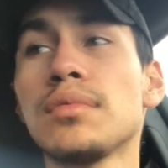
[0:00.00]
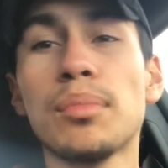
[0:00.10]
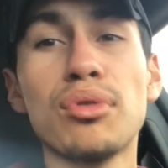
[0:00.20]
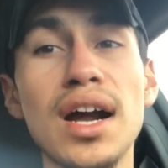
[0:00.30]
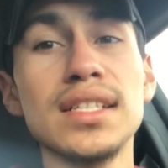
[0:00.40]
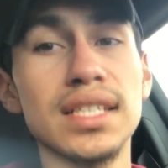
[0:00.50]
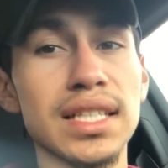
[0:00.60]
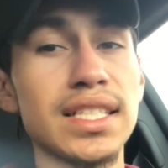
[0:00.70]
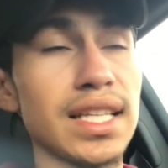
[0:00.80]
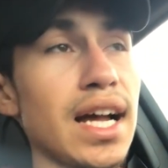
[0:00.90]
the price is
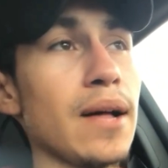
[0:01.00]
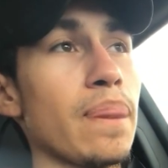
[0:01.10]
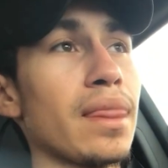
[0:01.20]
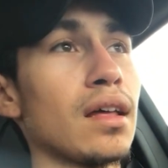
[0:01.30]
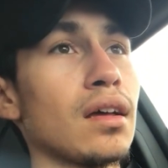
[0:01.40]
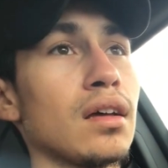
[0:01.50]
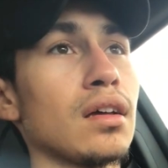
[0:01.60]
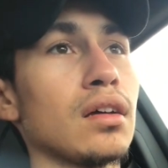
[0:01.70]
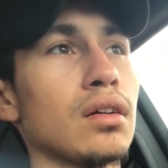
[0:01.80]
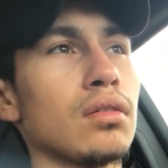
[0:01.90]
listed at.
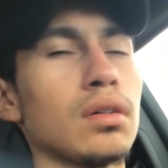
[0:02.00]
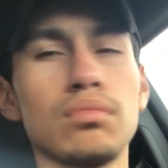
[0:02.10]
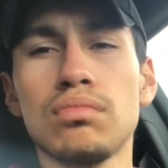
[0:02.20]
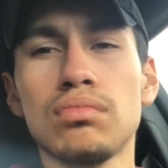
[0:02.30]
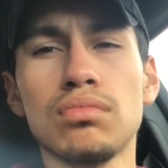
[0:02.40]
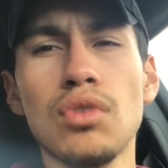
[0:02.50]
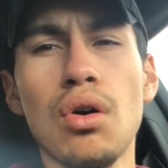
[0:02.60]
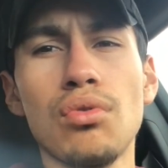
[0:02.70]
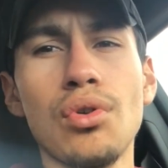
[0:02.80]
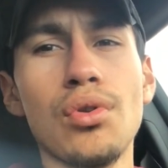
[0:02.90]

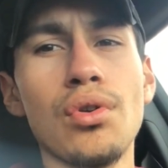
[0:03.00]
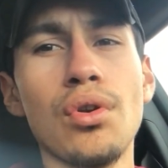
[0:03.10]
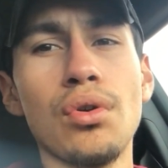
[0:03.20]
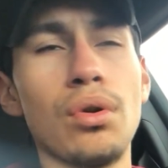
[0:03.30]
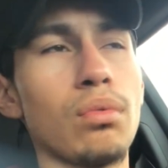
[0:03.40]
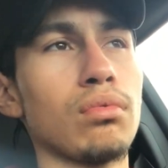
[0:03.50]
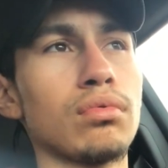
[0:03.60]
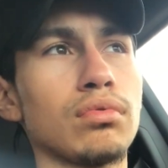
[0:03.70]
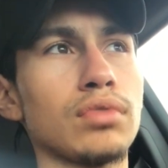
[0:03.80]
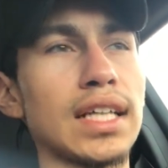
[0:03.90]
No.
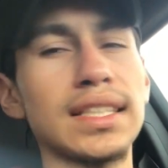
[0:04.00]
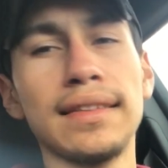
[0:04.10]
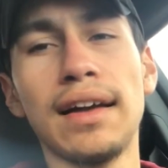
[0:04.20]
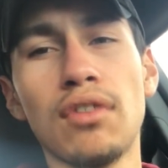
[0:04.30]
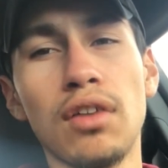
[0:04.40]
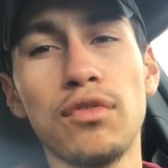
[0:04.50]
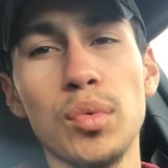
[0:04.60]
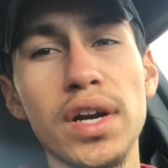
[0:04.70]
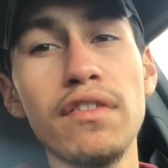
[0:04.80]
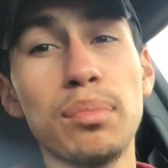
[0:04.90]
I said that wrong. For
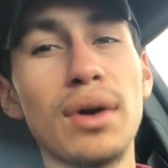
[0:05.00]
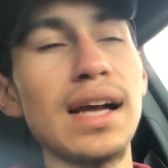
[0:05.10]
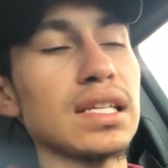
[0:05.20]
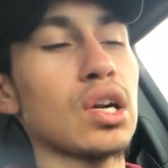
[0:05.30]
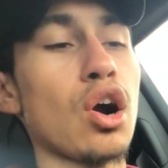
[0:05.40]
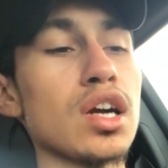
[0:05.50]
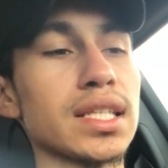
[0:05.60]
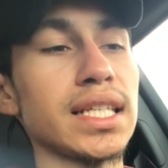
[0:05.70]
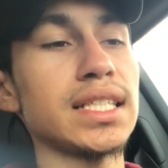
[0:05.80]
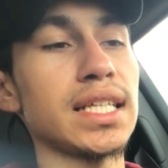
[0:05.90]
whatever price the car
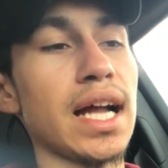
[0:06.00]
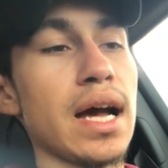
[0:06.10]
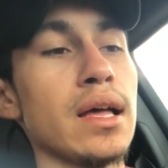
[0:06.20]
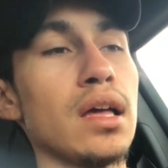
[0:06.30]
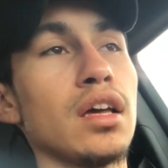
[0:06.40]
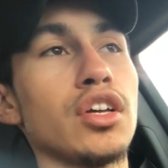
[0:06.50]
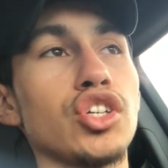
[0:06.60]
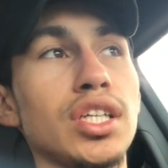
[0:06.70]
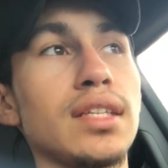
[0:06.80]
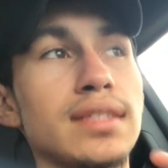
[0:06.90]
is listed at,
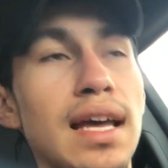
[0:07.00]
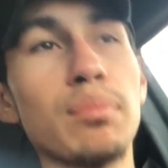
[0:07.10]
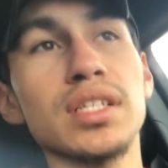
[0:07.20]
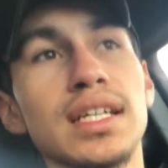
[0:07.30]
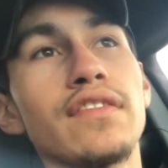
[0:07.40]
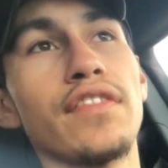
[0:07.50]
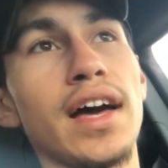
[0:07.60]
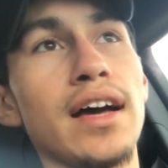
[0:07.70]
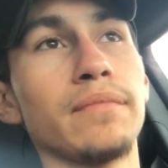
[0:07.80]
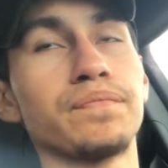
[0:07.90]
you need 10% of
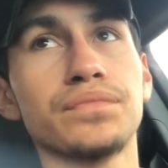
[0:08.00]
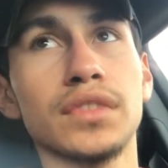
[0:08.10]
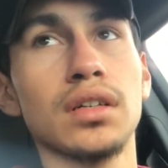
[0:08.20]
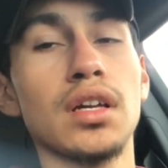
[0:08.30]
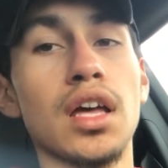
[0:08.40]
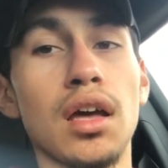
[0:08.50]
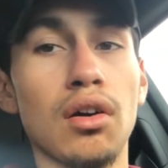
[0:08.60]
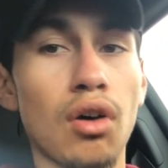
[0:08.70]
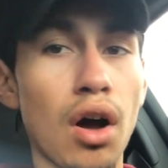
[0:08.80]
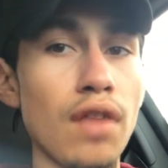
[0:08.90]
that.
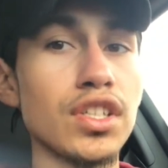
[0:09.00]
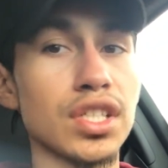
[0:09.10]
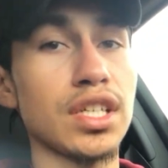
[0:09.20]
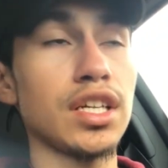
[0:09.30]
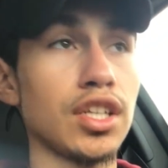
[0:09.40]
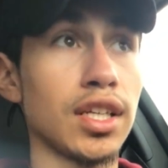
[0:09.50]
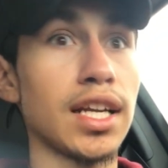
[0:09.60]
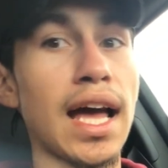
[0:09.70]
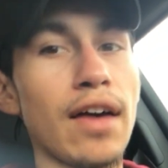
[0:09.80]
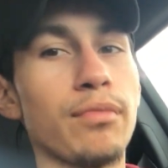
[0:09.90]
Obviously, you need
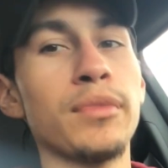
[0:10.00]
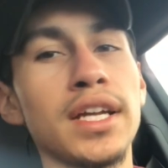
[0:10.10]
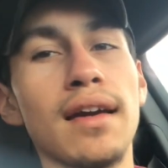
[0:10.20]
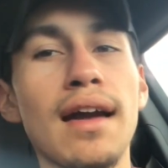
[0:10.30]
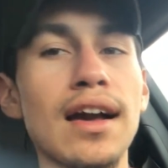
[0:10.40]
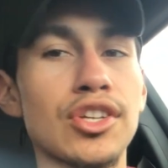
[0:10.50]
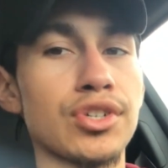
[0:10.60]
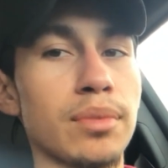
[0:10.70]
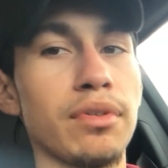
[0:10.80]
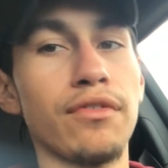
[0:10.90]
to have money
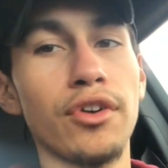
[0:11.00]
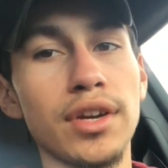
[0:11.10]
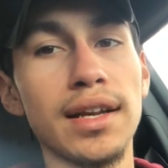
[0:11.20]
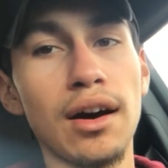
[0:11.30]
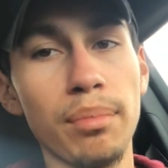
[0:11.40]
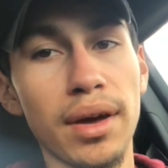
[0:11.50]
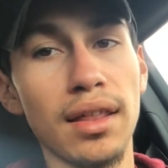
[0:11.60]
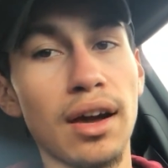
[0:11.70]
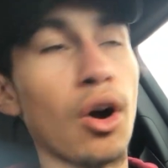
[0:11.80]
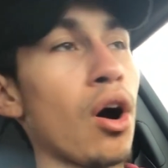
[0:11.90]
extra before you down
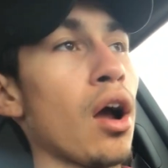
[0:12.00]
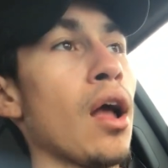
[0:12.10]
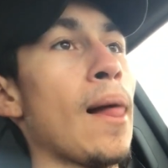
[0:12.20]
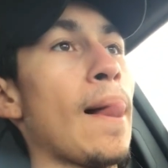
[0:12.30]
pay that car.